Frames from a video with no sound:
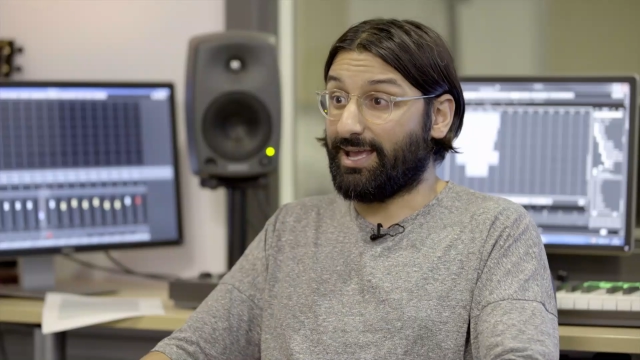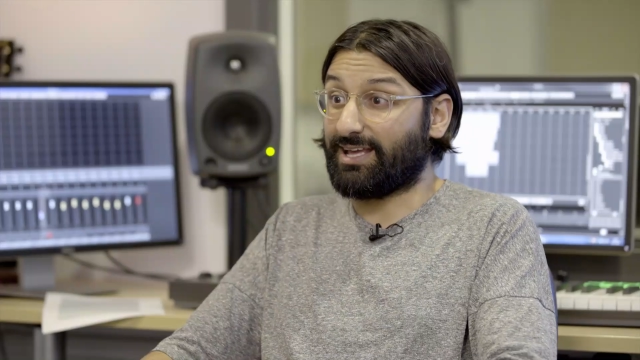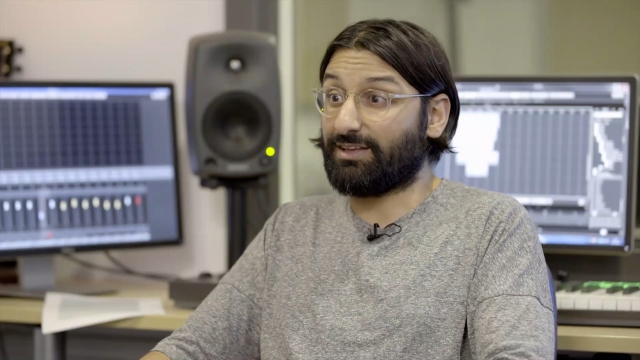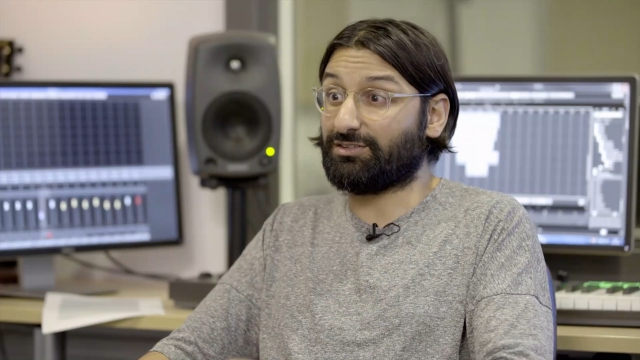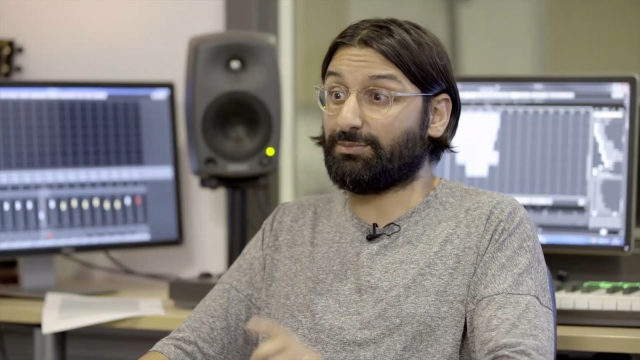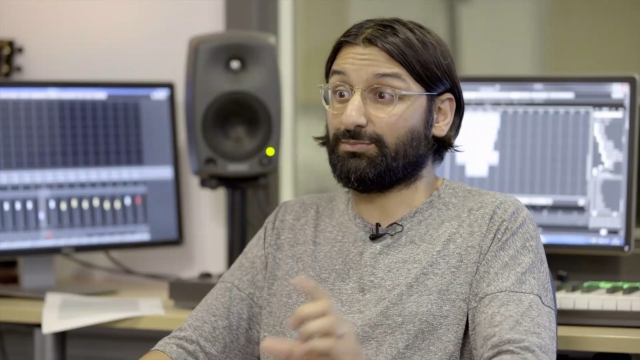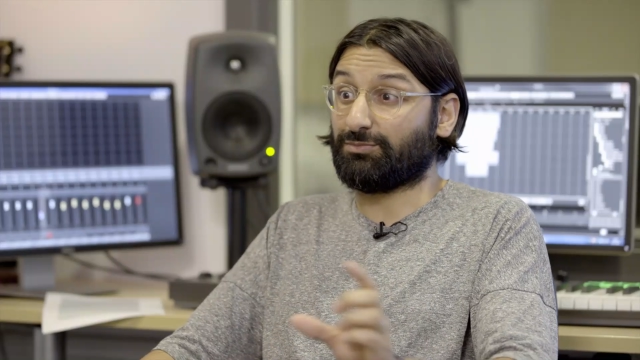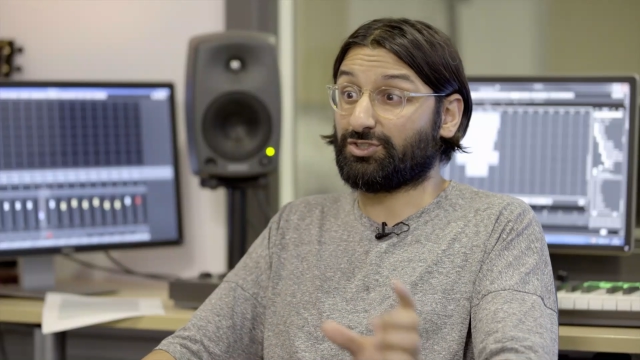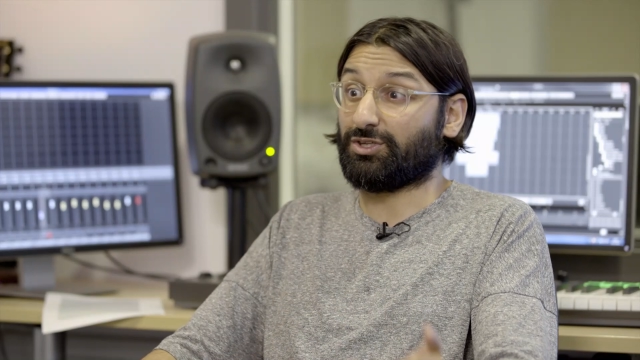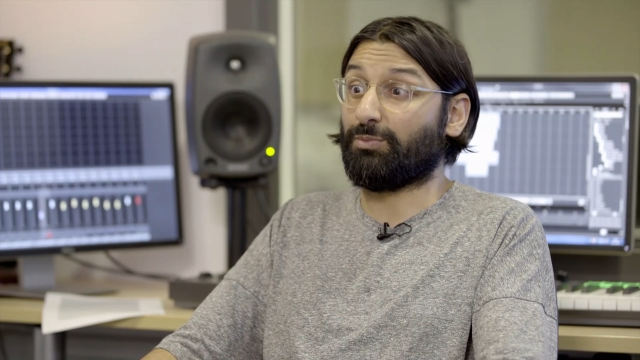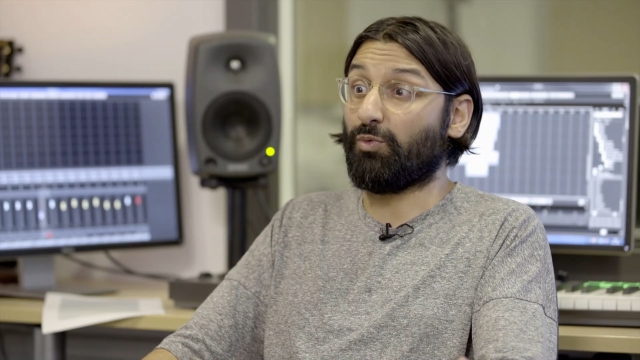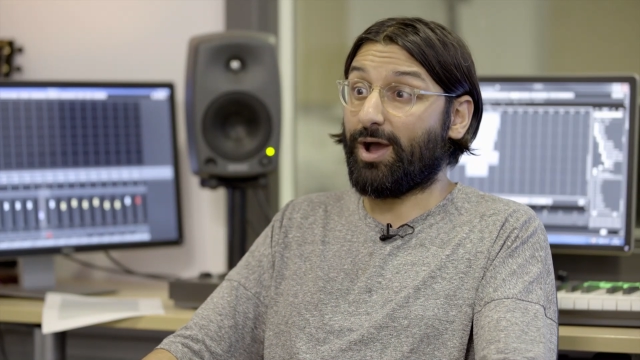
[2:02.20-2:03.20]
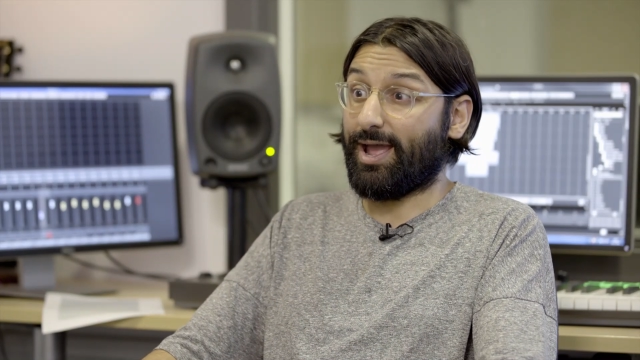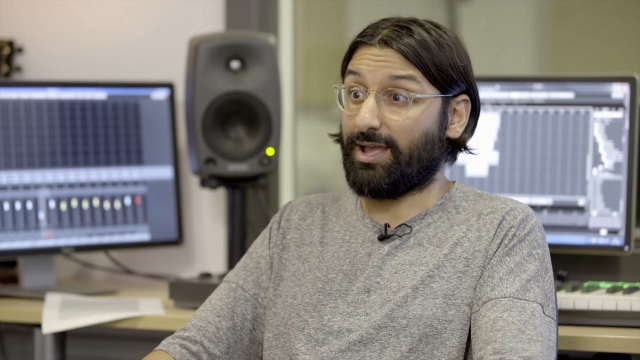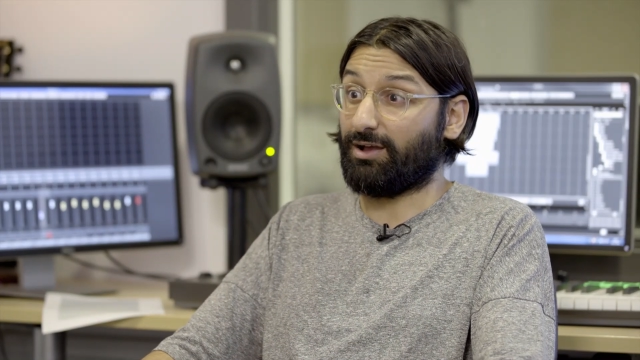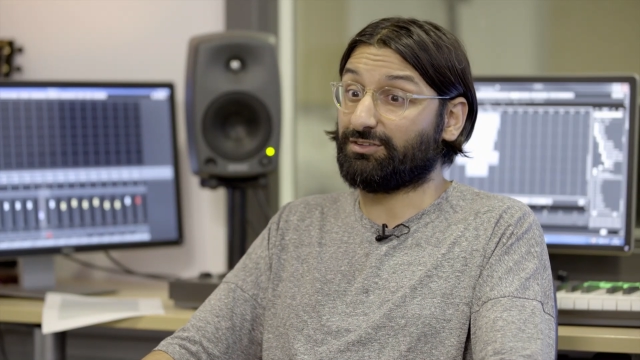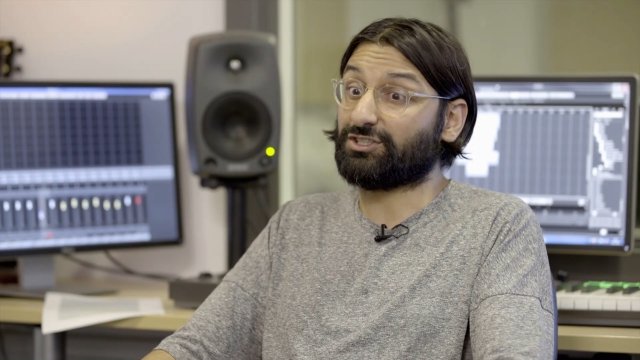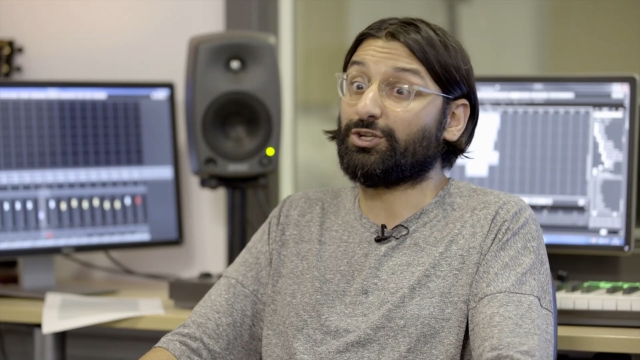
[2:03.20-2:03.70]
It gives them some
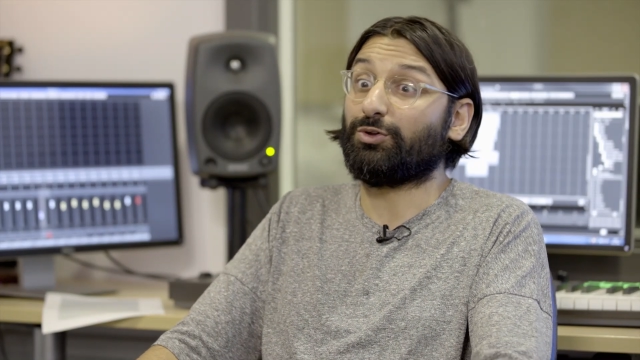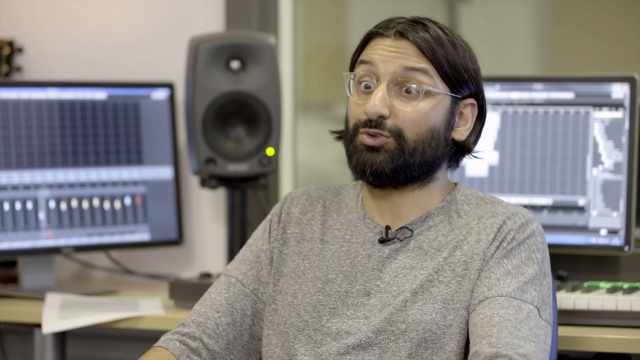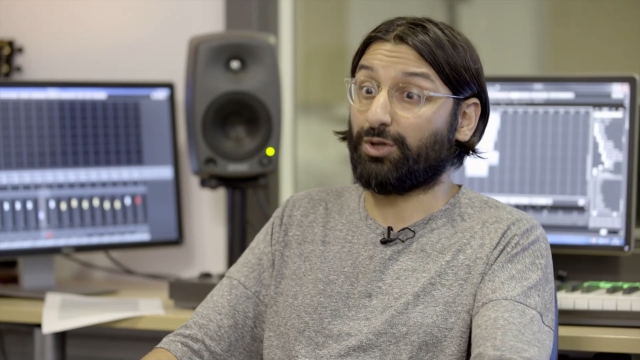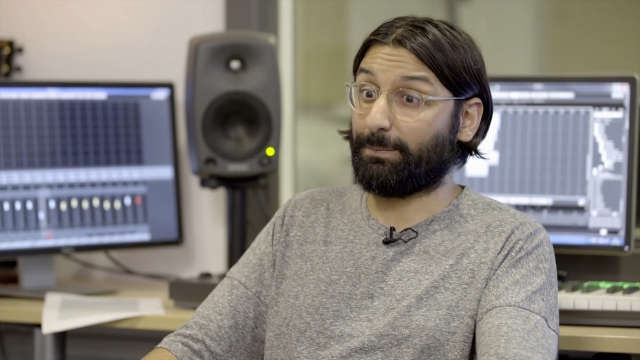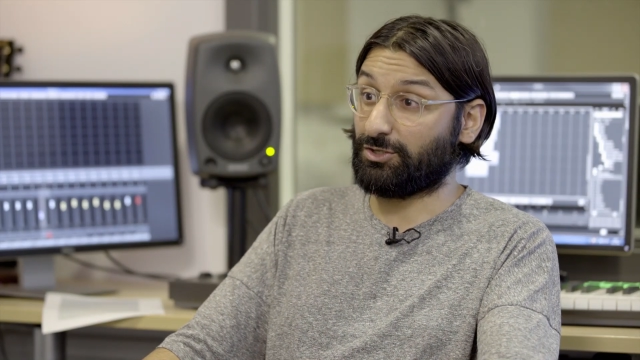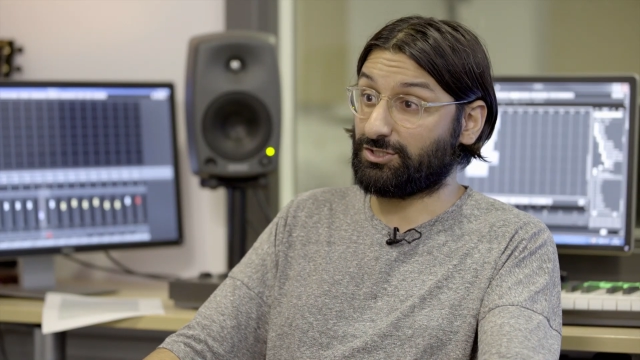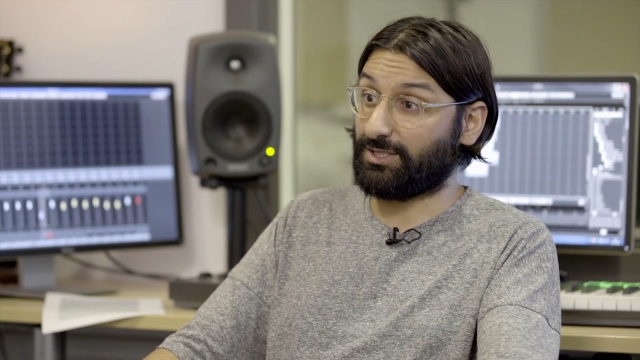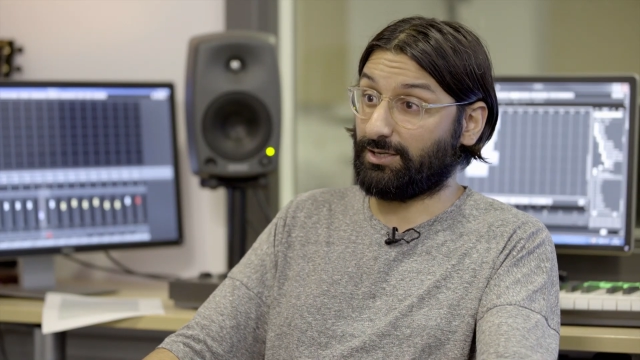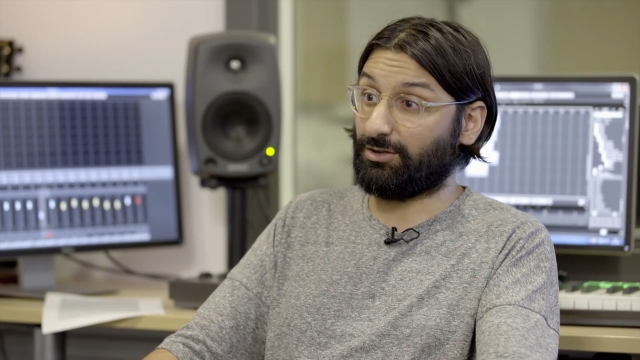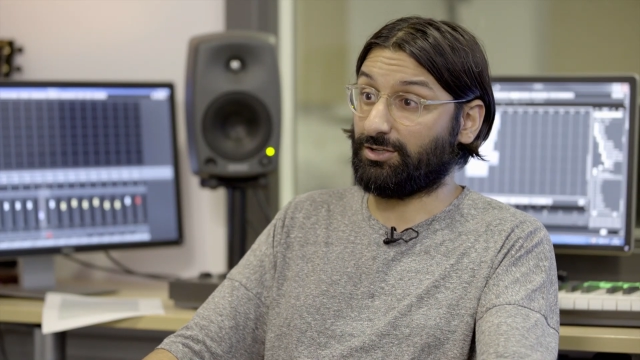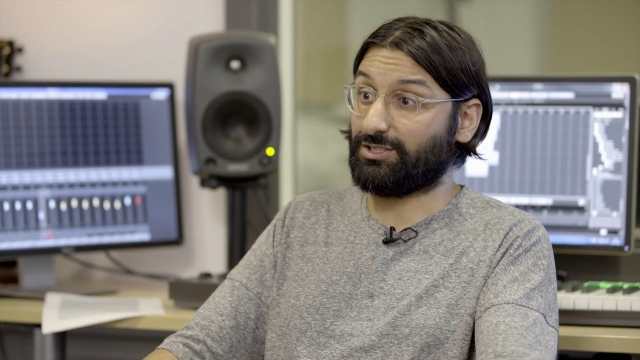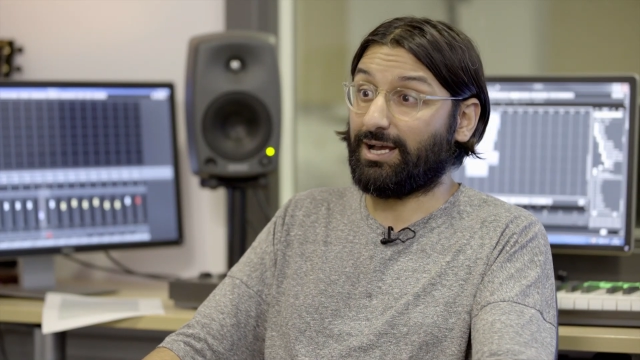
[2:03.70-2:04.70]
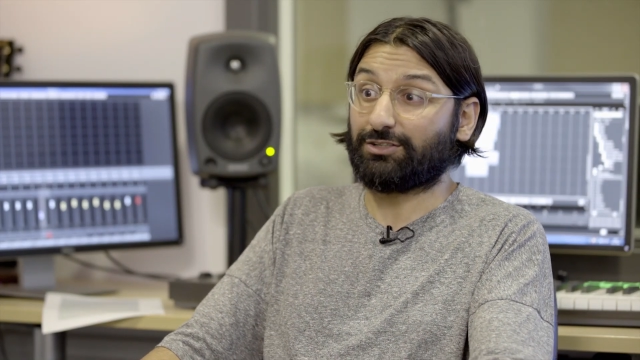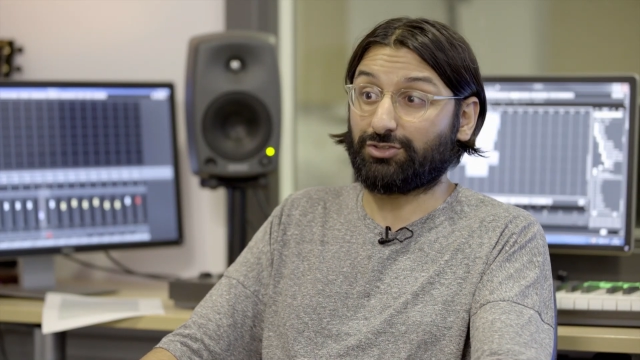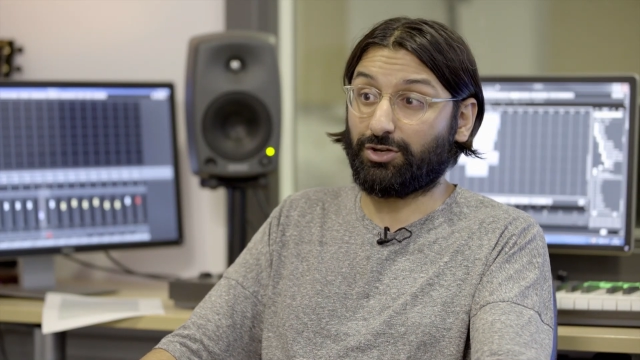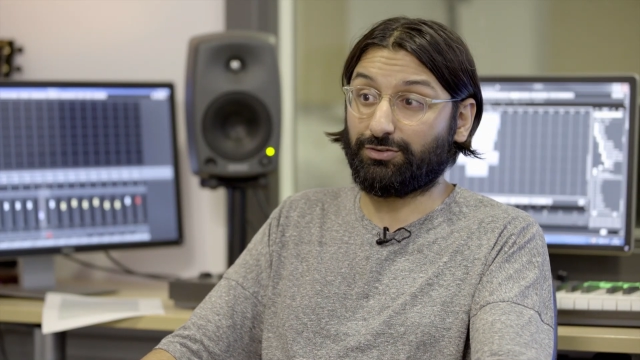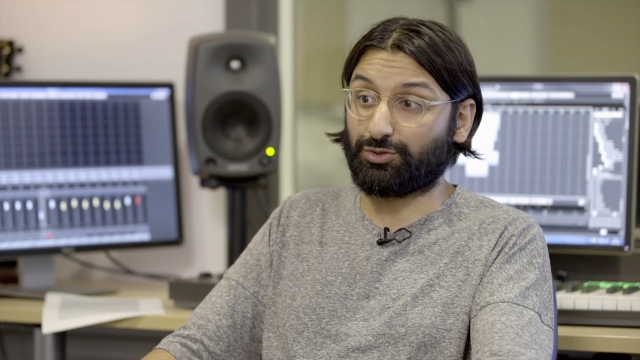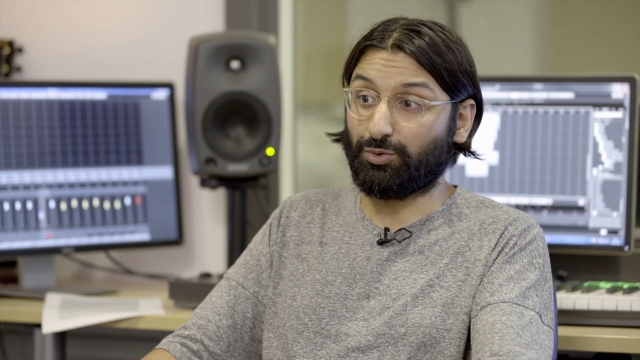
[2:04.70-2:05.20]
way of still doing music technology
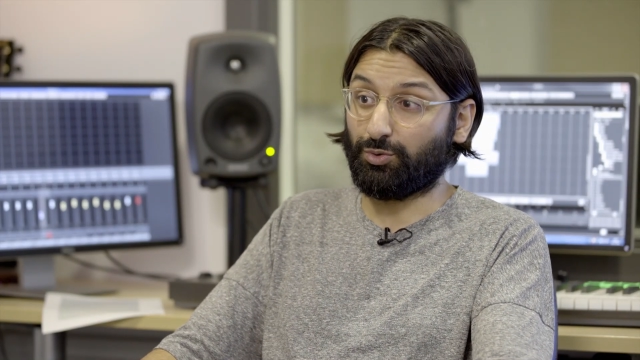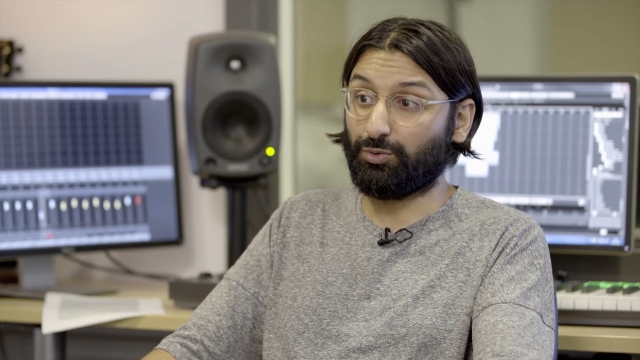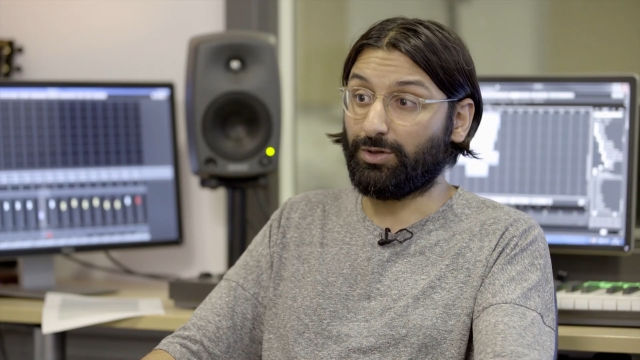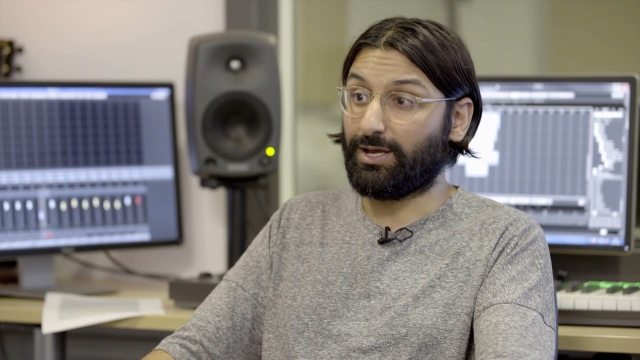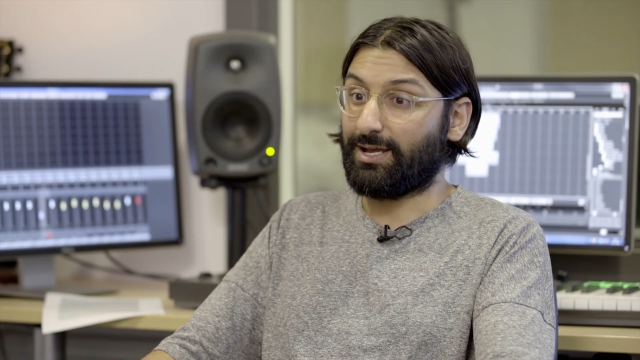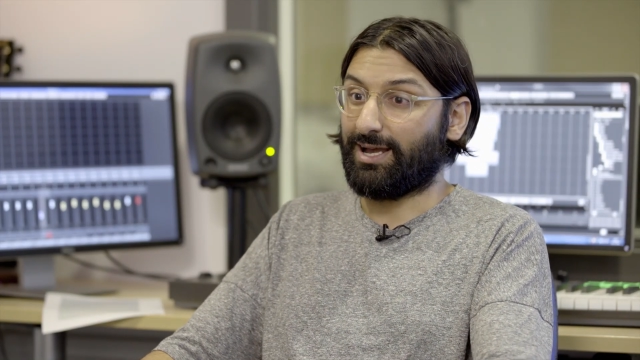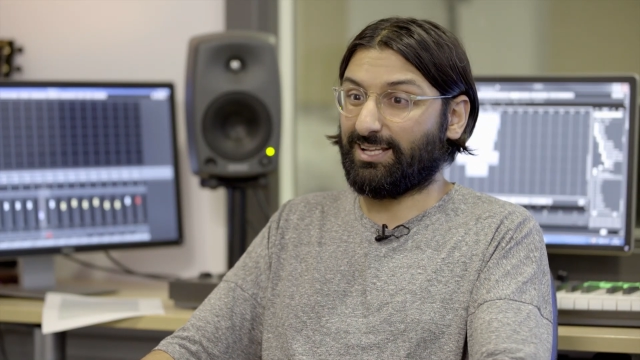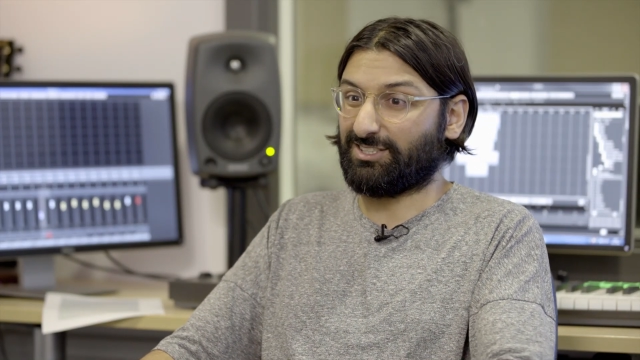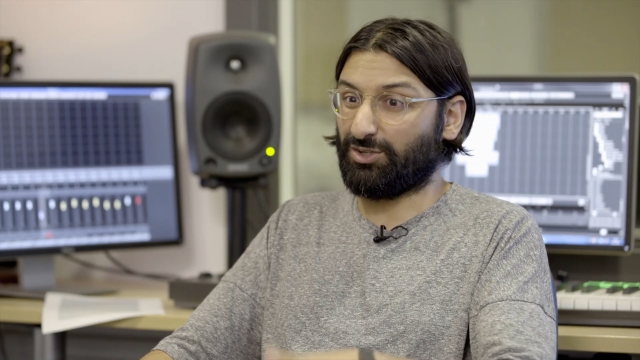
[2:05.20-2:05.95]
outside of school and